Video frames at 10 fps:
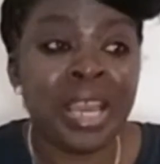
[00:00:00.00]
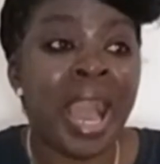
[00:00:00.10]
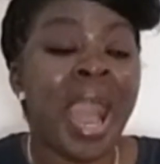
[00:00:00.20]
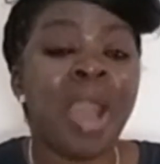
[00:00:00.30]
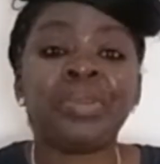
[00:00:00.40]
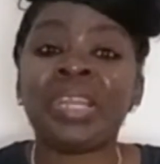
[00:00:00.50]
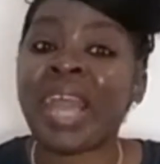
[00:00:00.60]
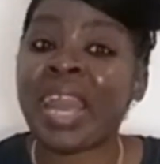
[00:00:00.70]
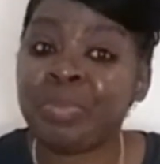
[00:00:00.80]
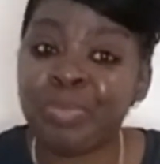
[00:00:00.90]
How
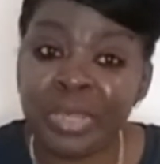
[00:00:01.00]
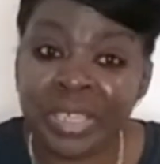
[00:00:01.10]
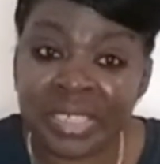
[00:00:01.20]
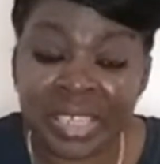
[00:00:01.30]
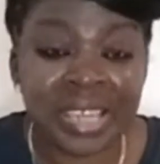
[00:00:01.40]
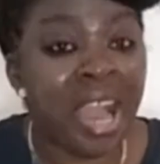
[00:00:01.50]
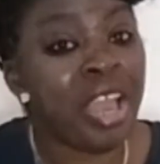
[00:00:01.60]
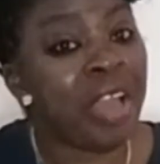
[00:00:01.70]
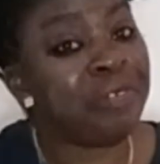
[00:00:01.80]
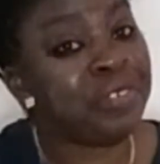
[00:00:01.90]
reliable is it? How
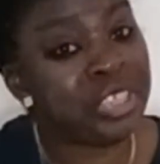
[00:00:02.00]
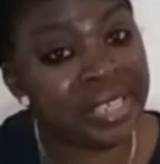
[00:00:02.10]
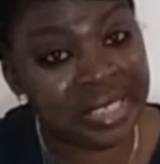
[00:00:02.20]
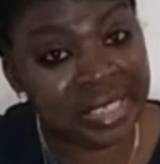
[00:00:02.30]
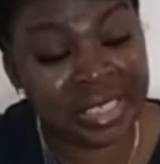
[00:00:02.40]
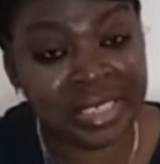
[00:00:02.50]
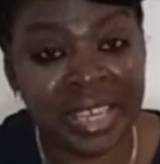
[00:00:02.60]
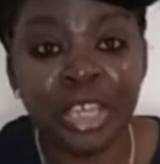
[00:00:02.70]
efficient is it?